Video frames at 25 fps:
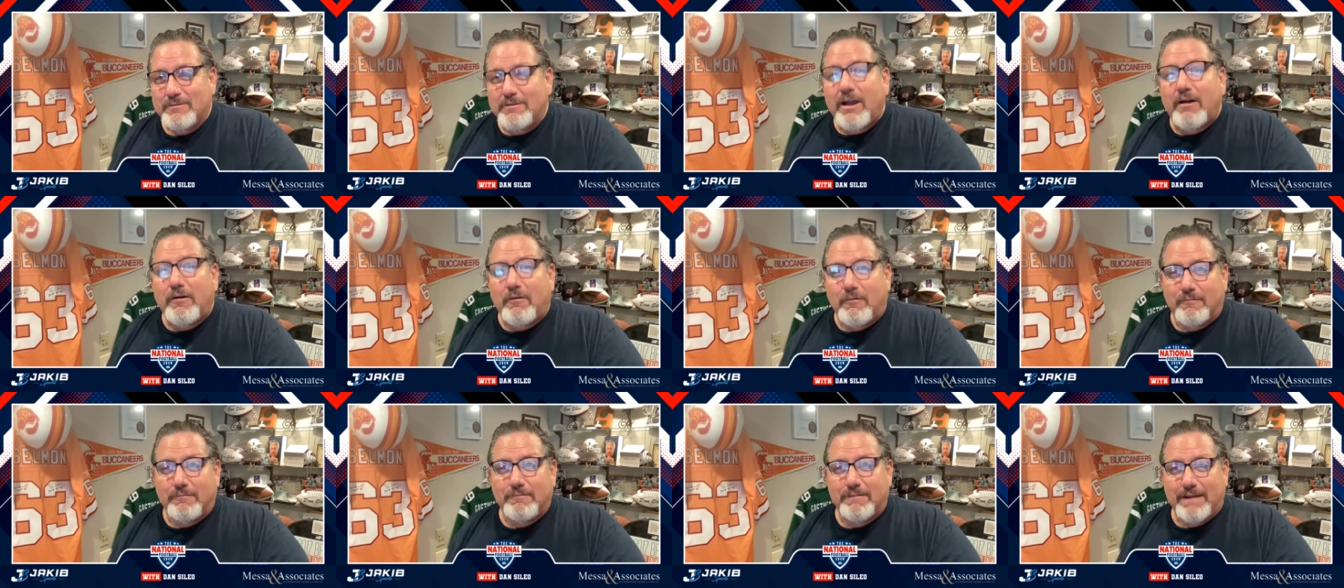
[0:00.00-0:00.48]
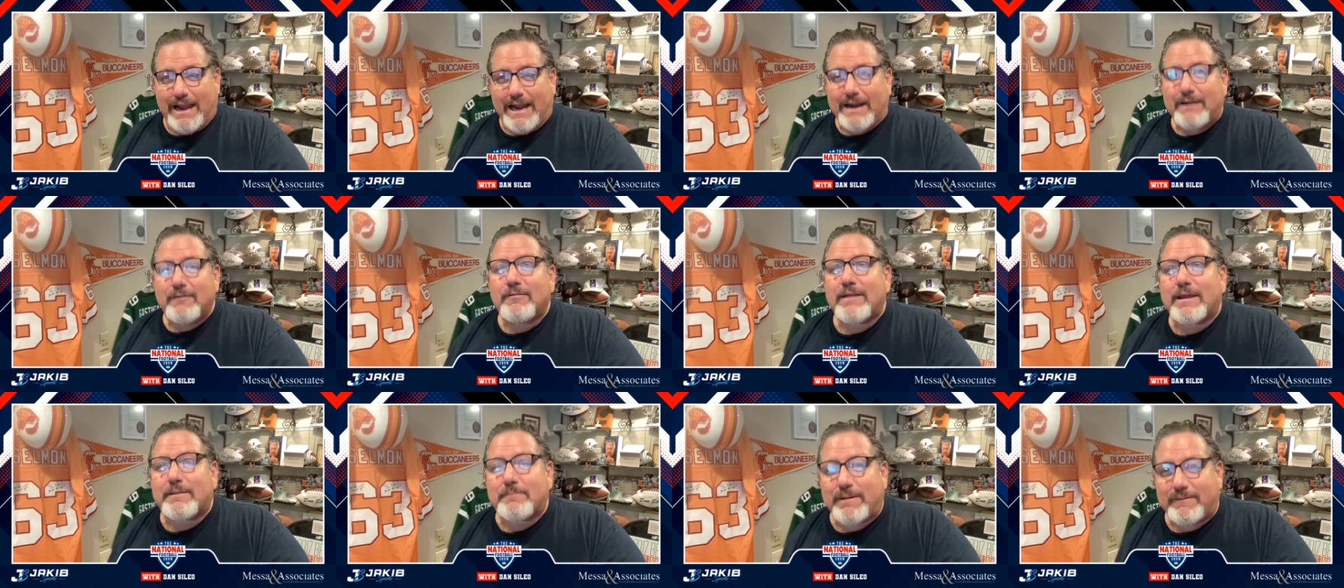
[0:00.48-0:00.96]
no, I
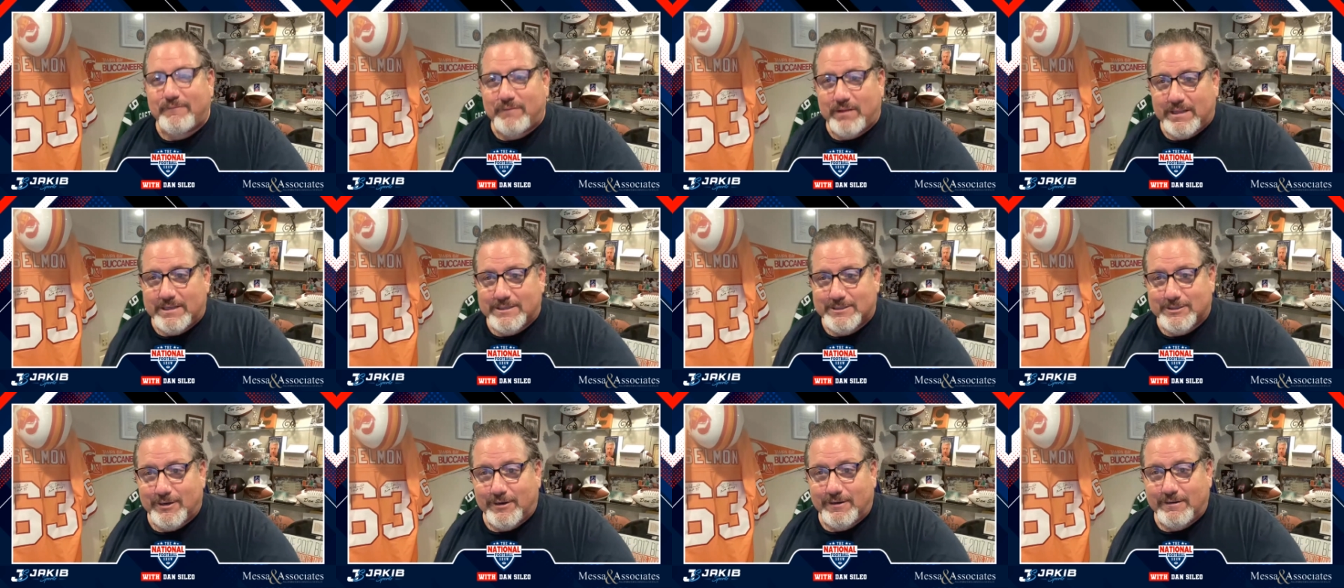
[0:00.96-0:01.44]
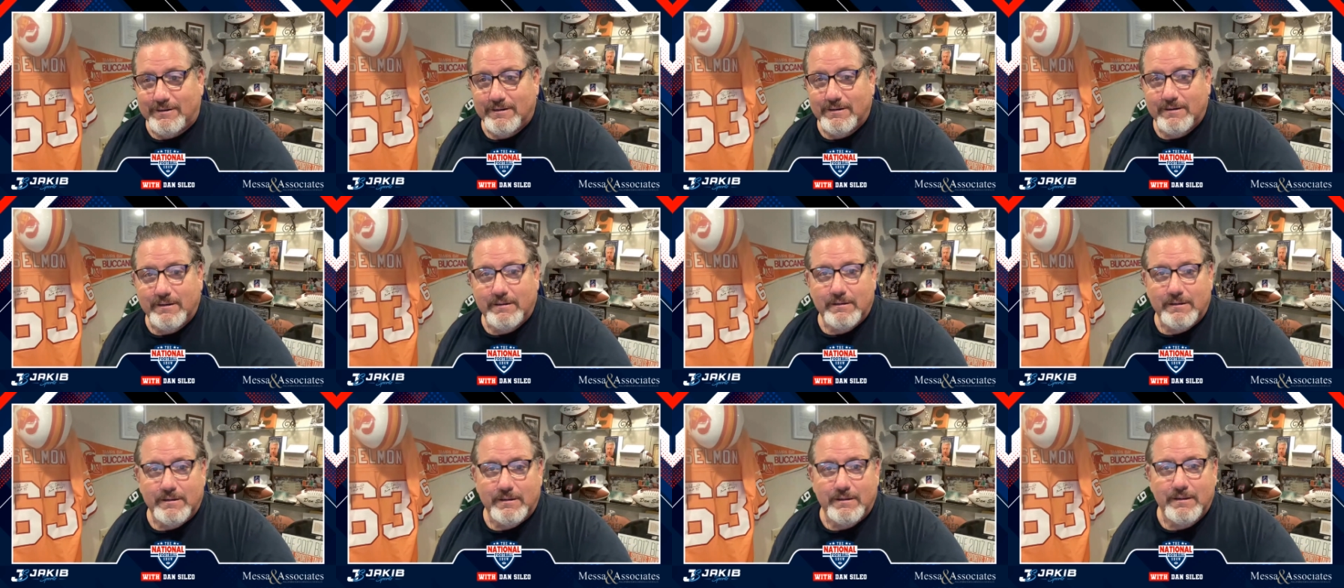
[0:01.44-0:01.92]
don't like my feelings hurt.
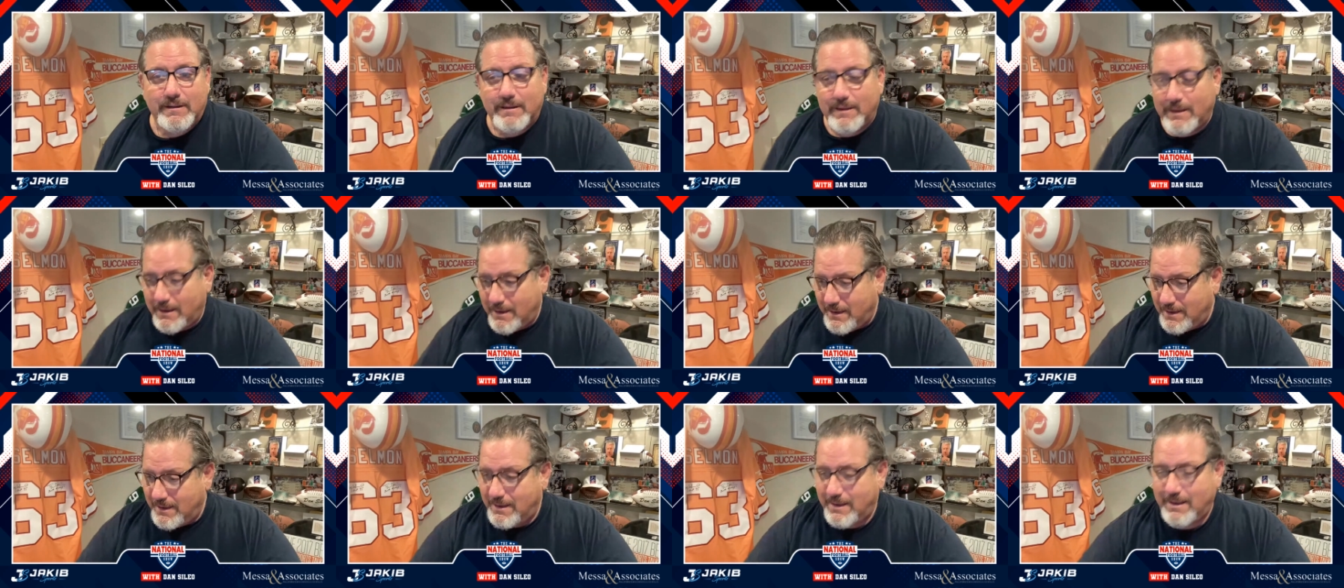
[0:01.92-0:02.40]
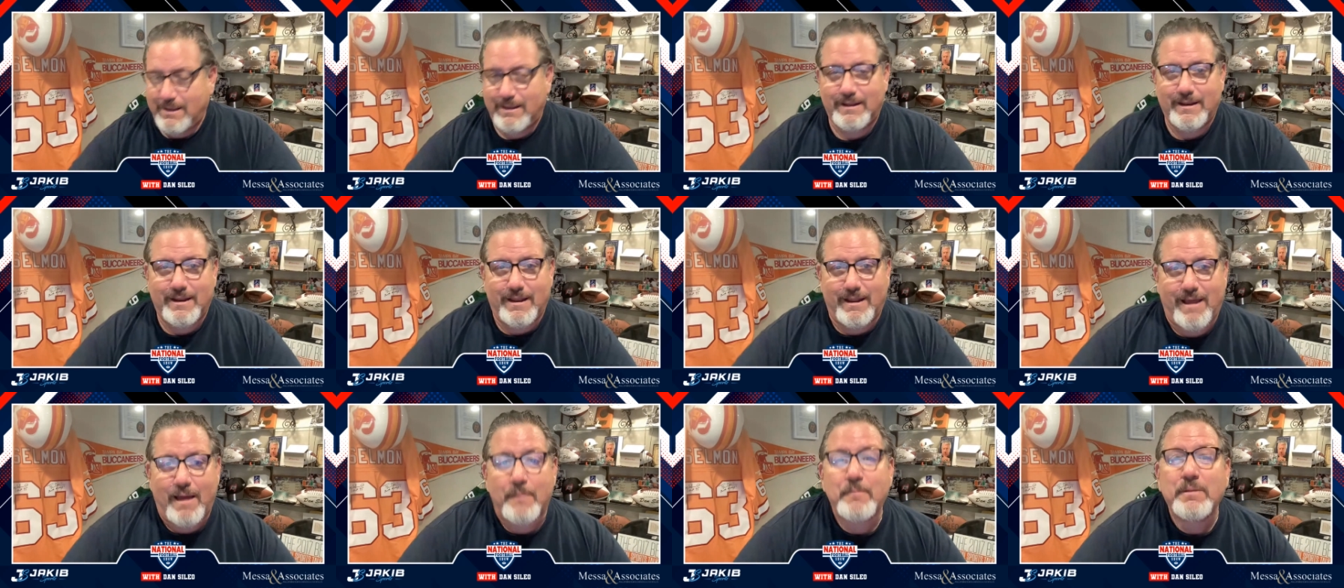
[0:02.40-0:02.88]

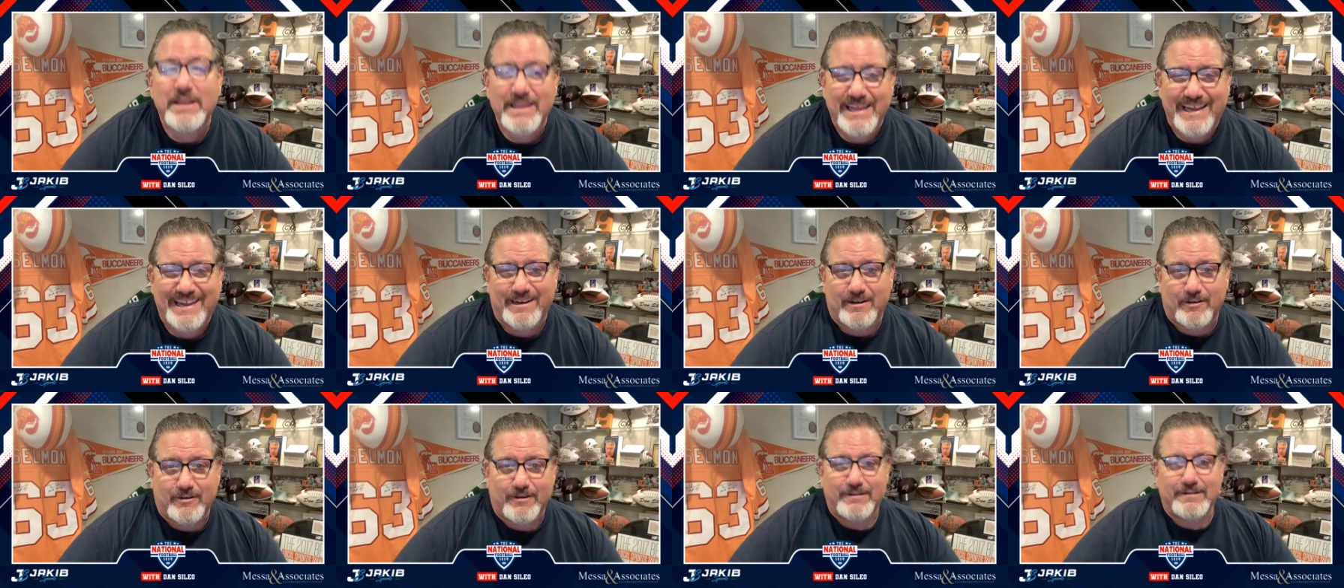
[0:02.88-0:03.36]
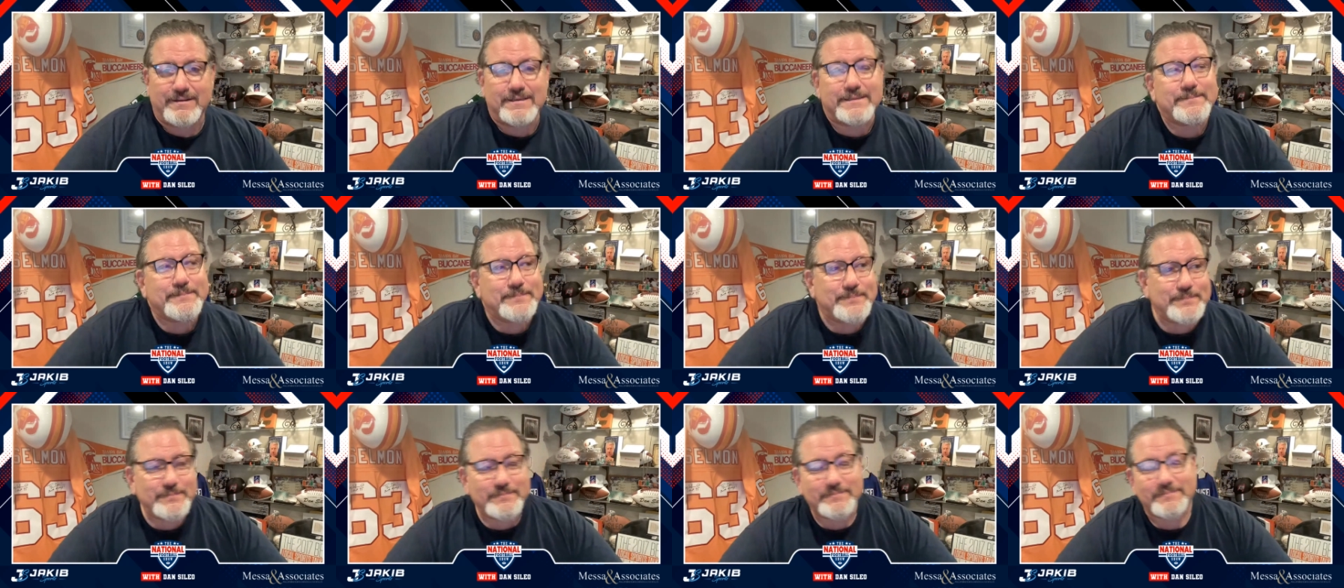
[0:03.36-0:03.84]
I'm a leader.
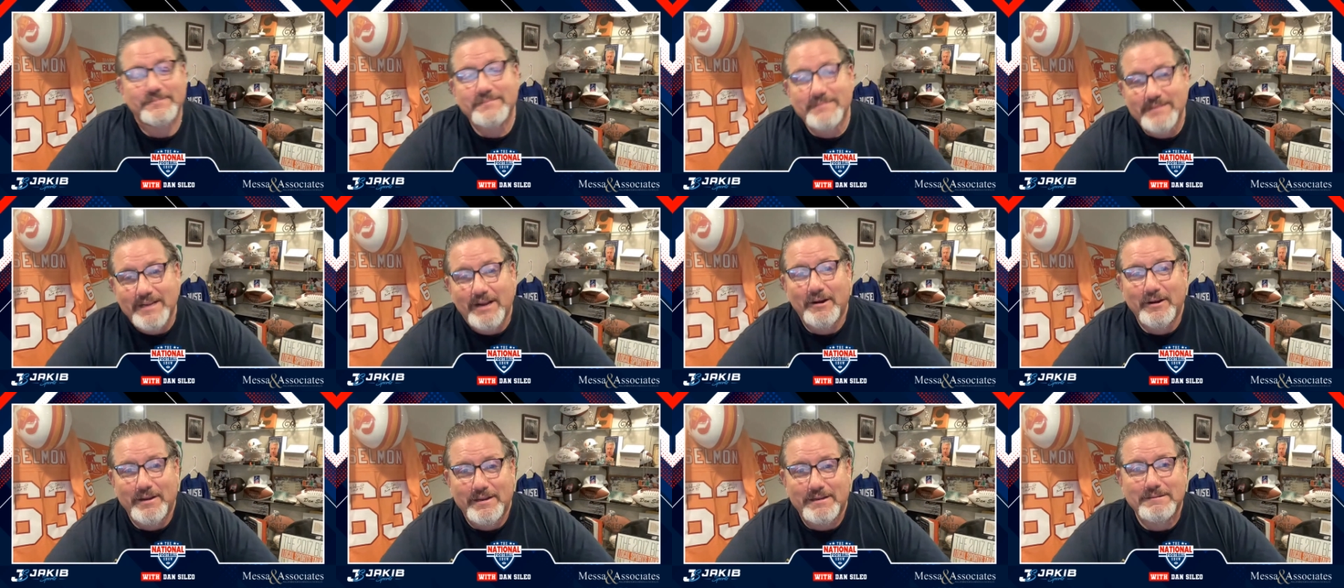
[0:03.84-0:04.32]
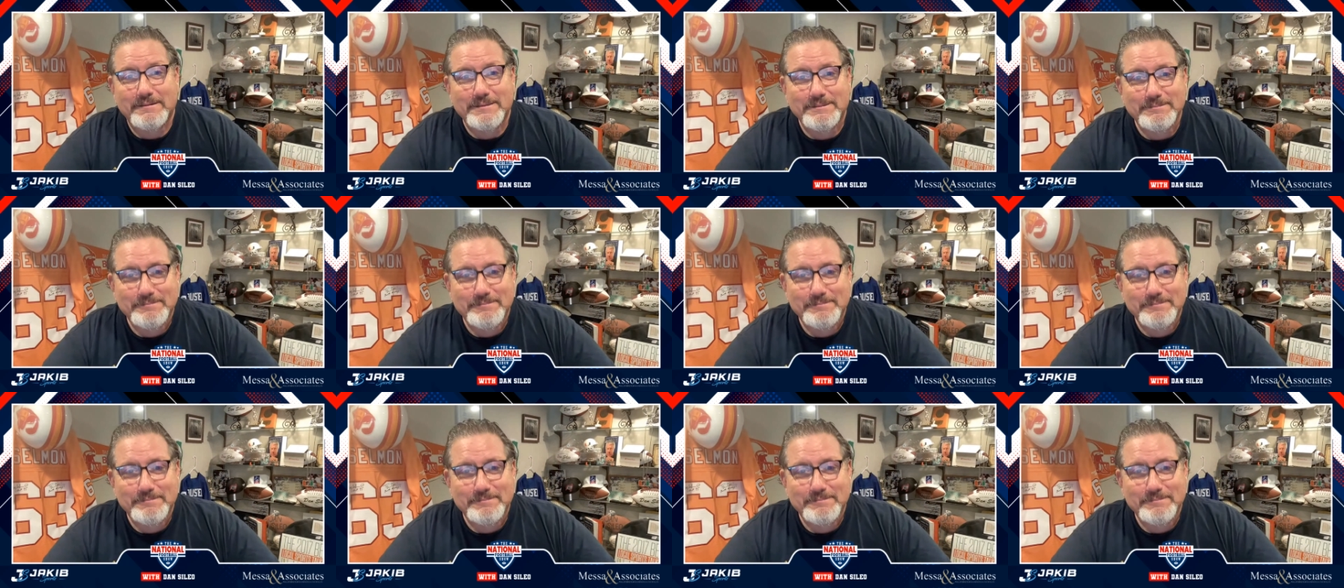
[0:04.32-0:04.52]
Are you?